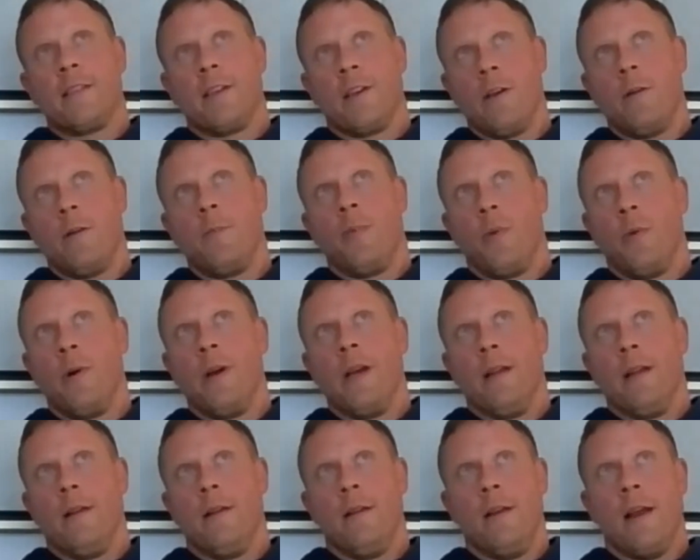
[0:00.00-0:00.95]
a good
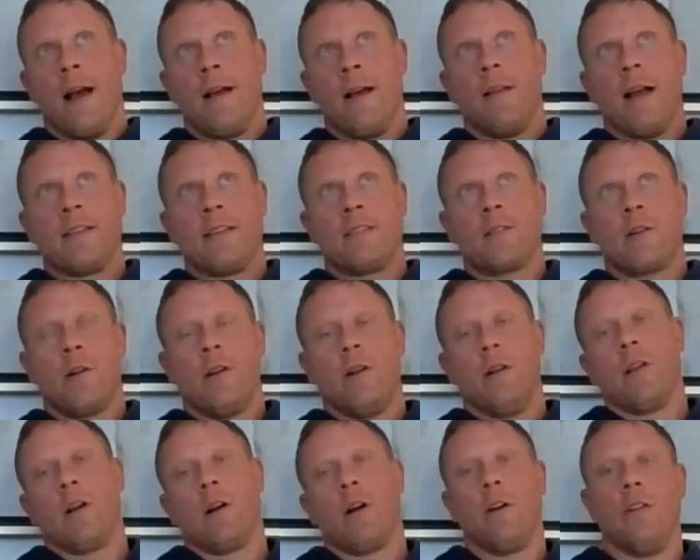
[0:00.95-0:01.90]
point. I started to
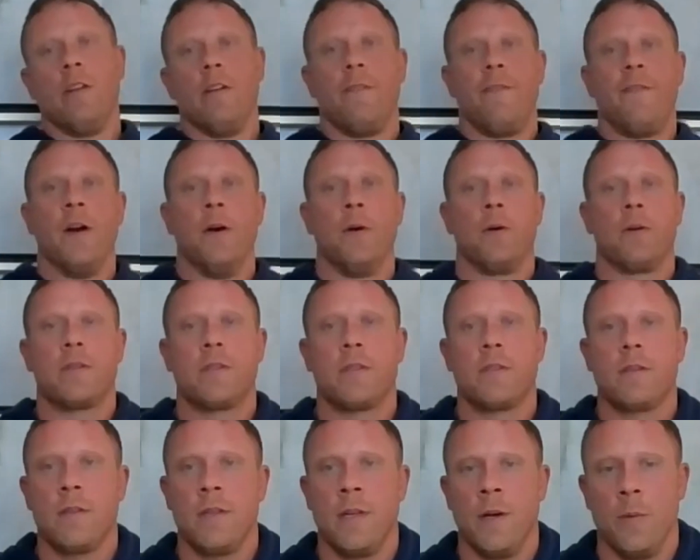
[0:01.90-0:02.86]
learn that
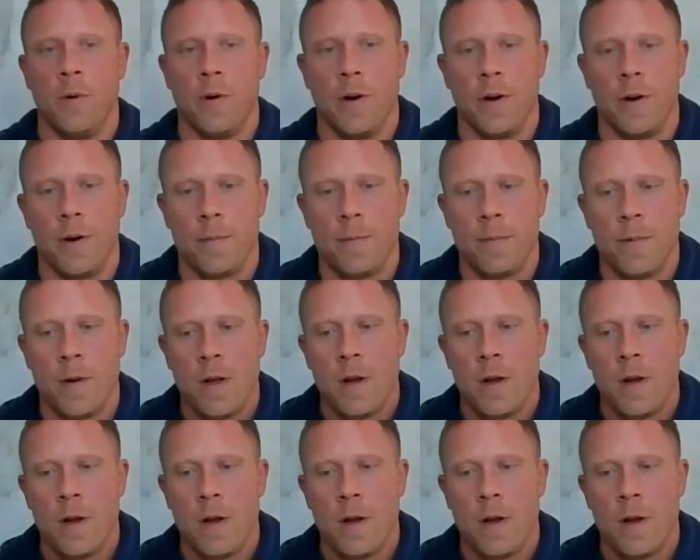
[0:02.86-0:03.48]
folks that were